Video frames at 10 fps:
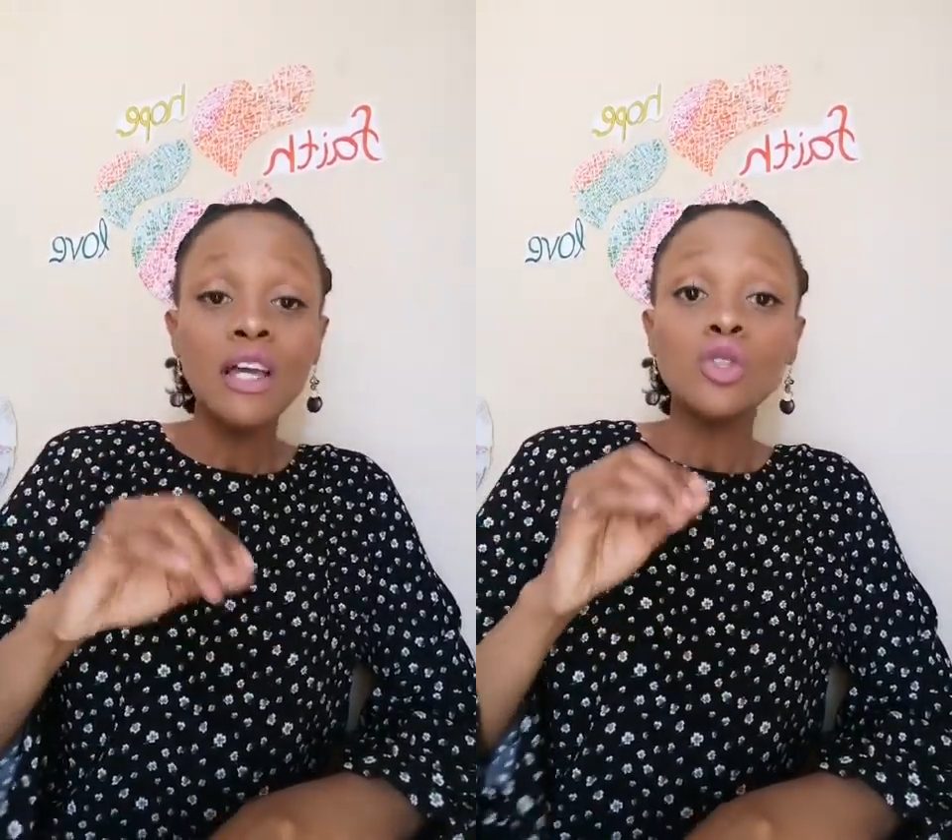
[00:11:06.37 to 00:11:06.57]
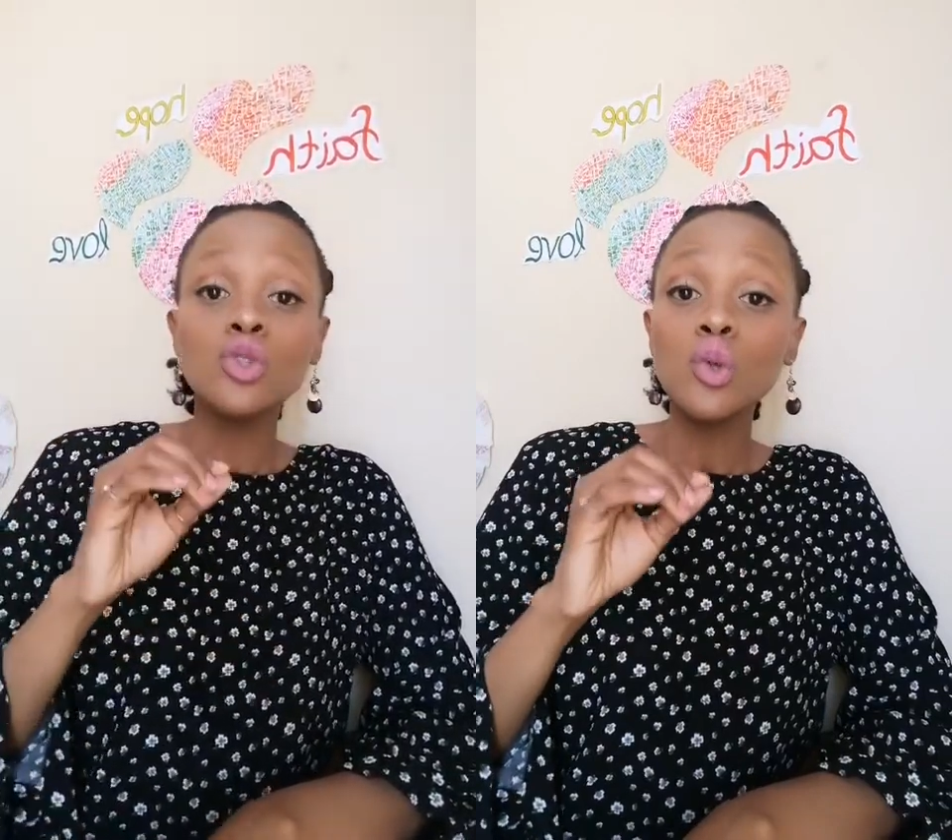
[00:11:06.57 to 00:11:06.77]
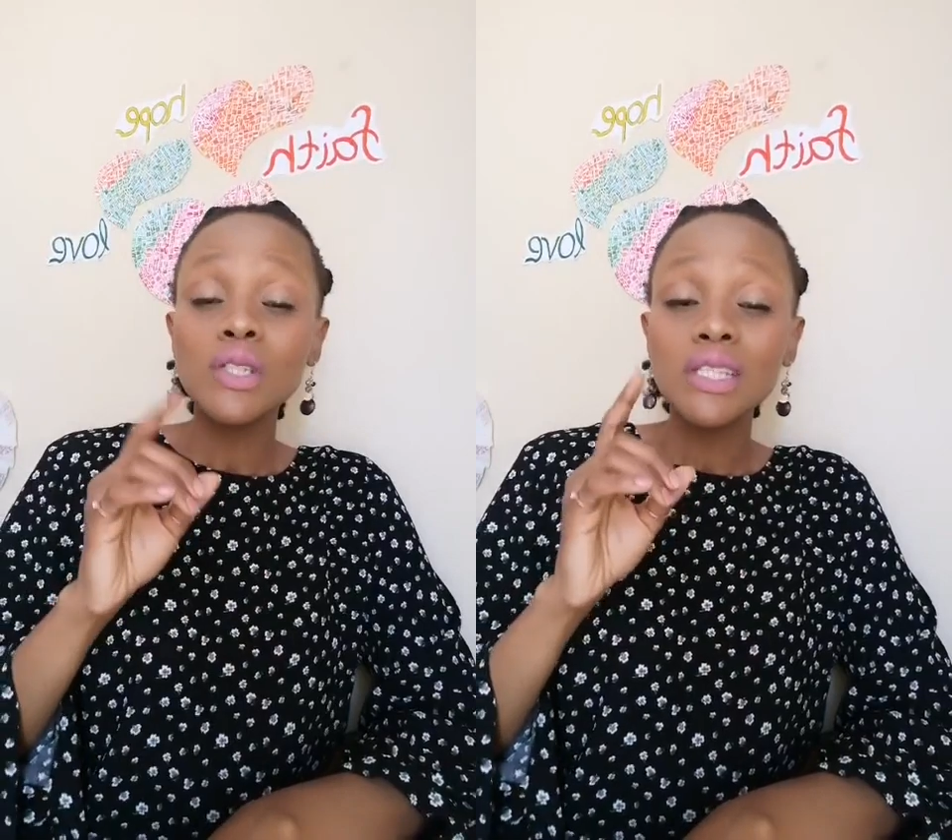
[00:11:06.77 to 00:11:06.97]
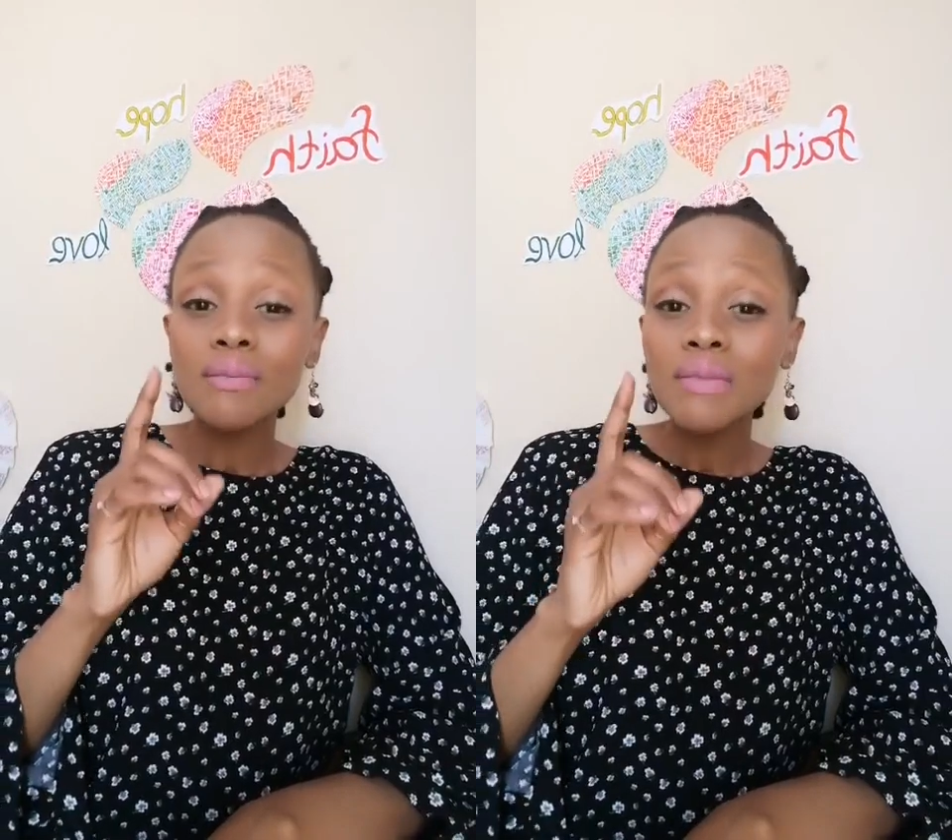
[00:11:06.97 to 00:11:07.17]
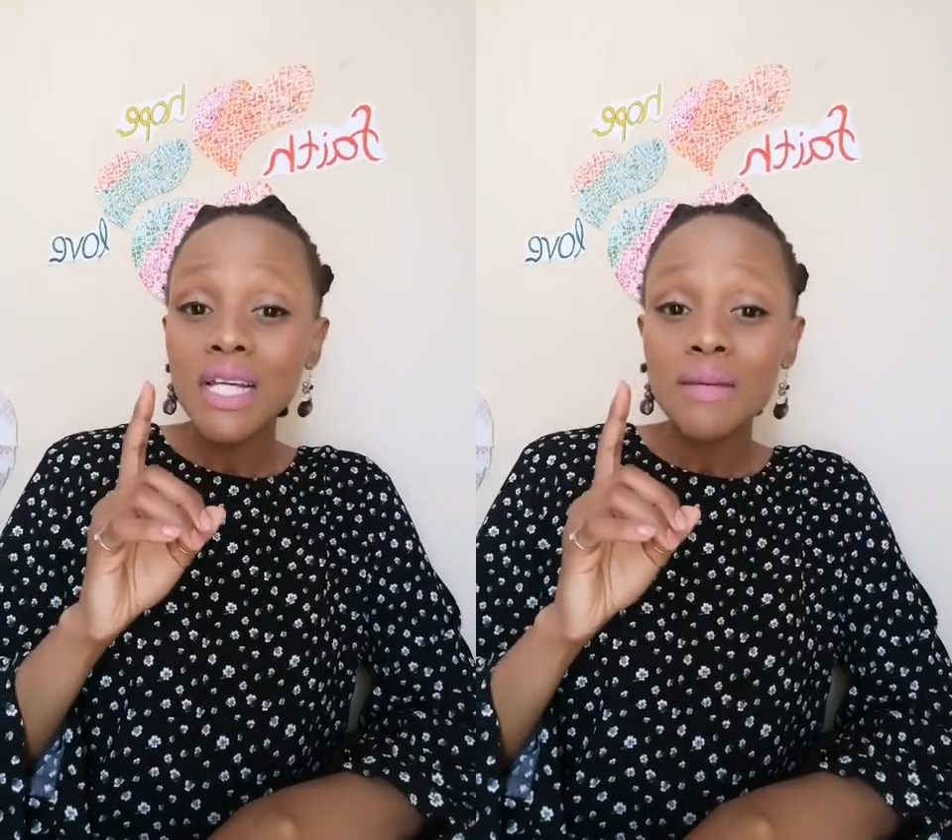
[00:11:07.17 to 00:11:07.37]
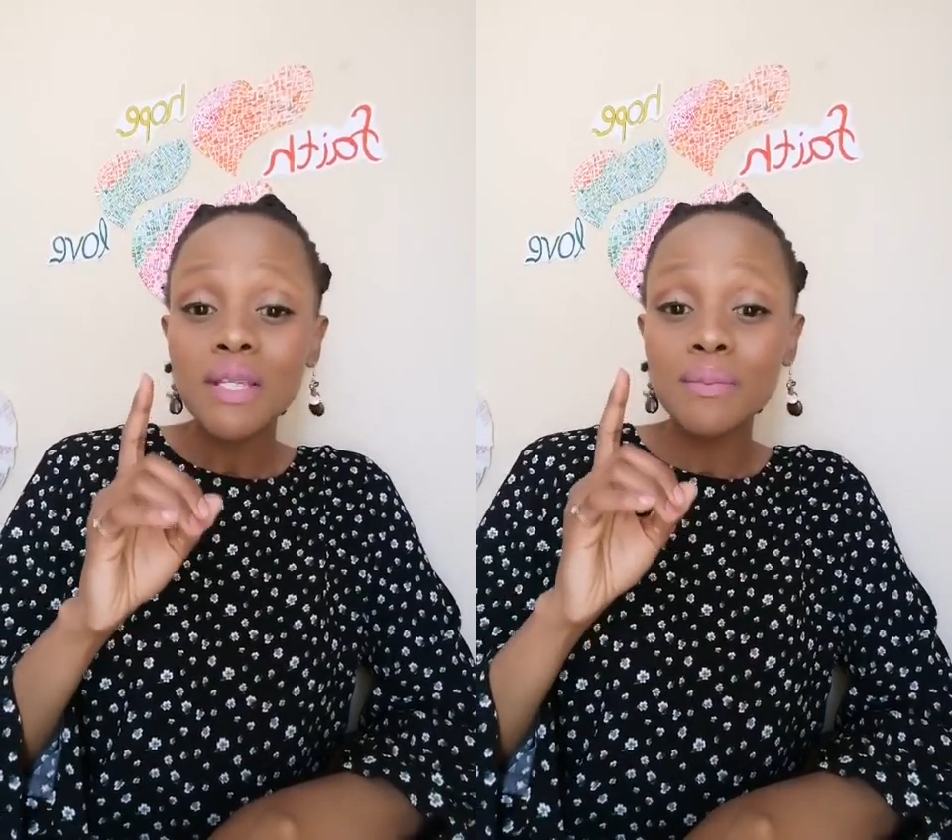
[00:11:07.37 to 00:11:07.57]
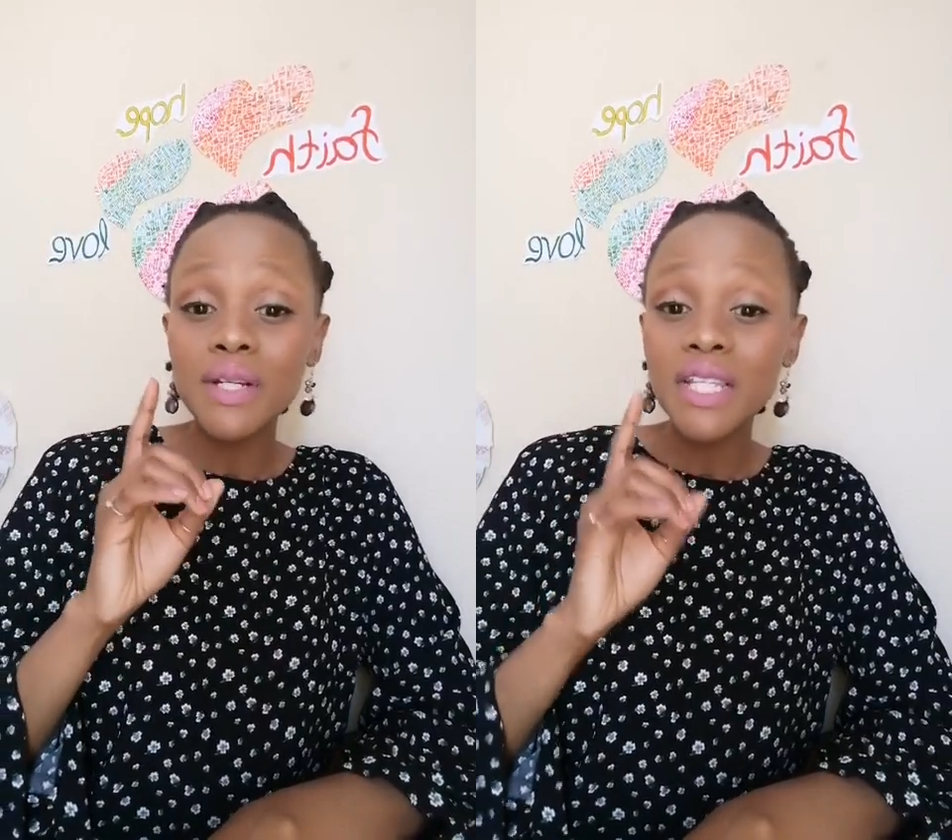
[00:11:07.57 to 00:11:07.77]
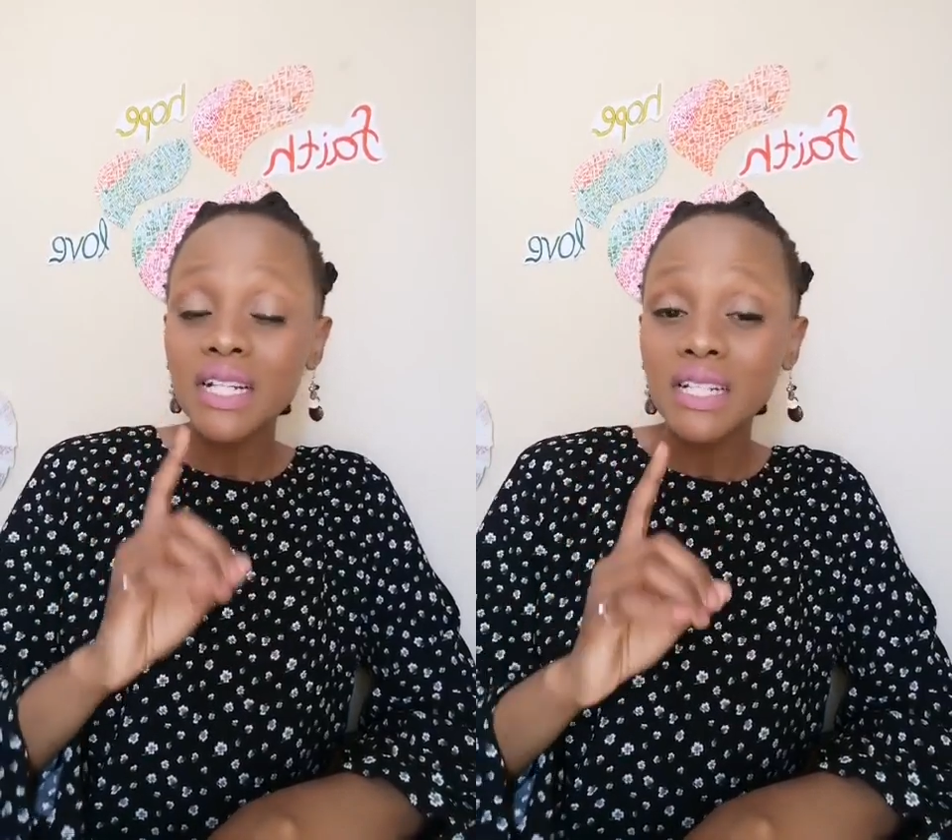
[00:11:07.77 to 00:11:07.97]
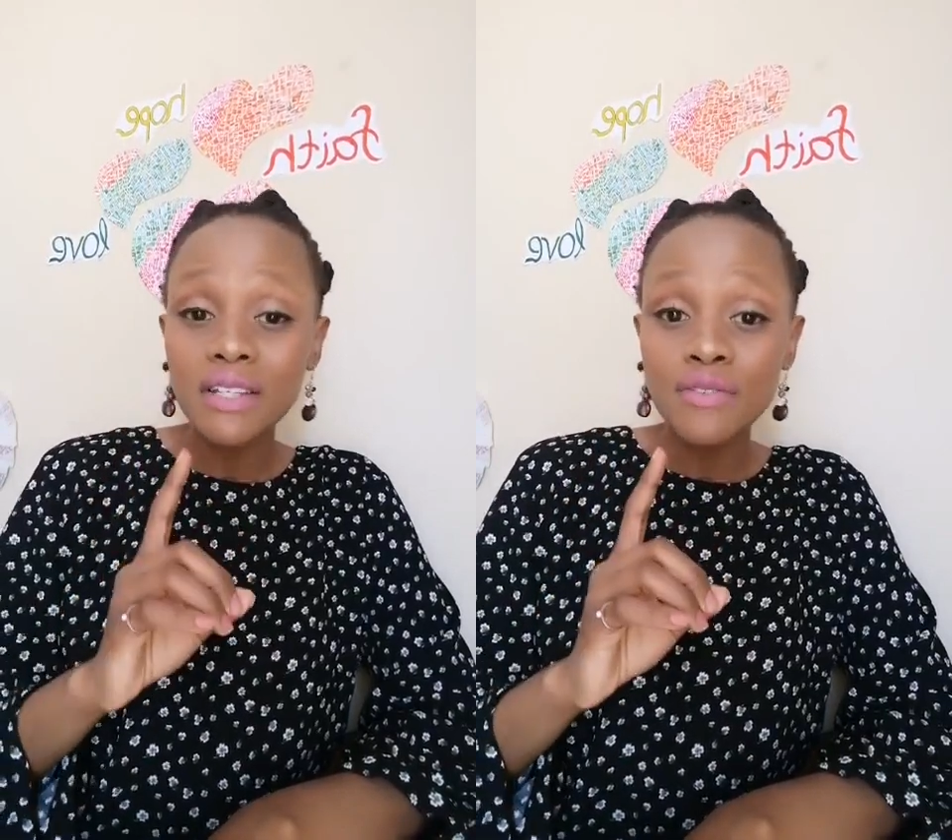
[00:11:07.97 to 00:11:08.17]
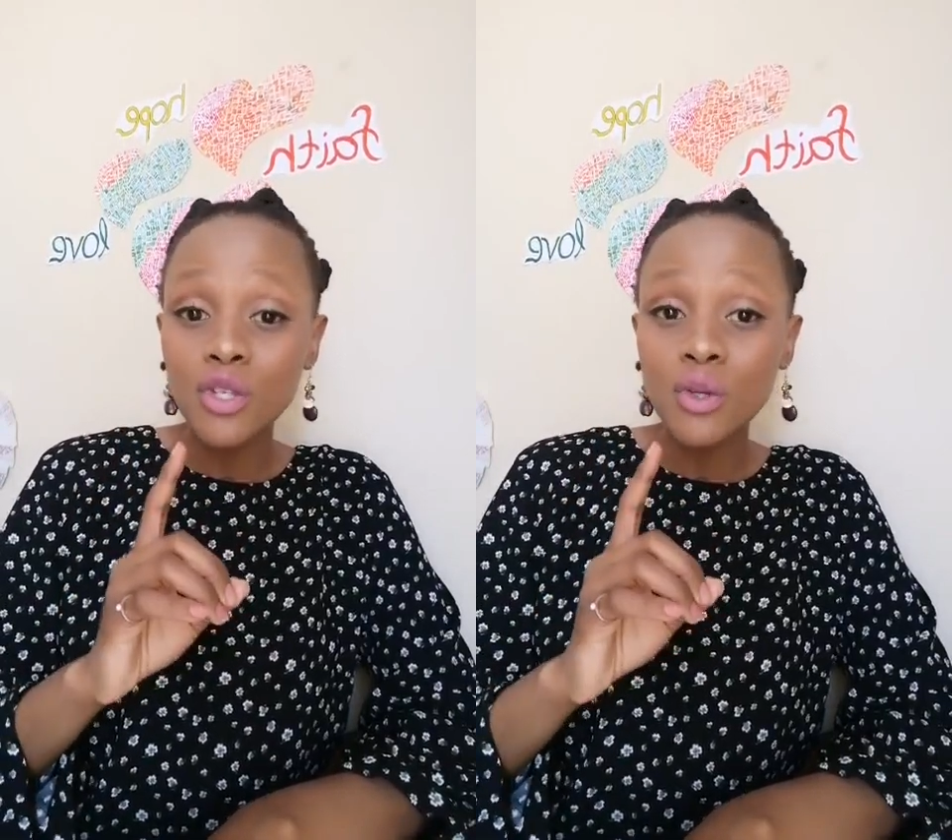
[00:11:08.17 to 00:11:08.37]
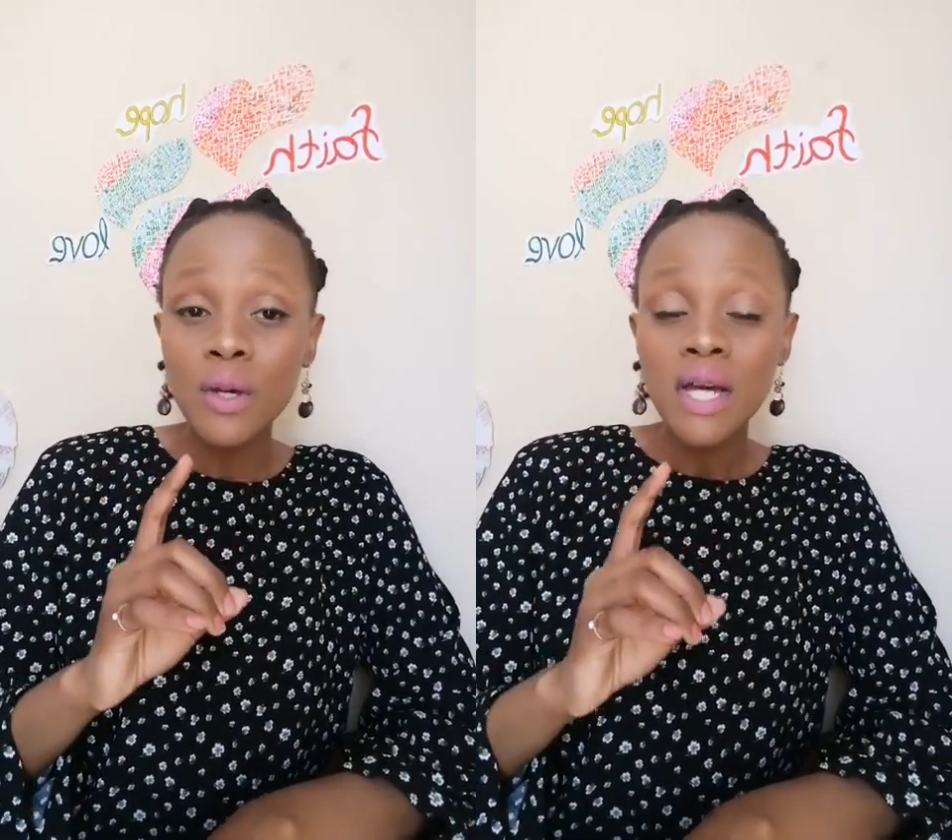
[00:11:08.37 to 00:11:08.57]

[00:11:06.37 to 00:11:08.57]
So sometimes a person leaves you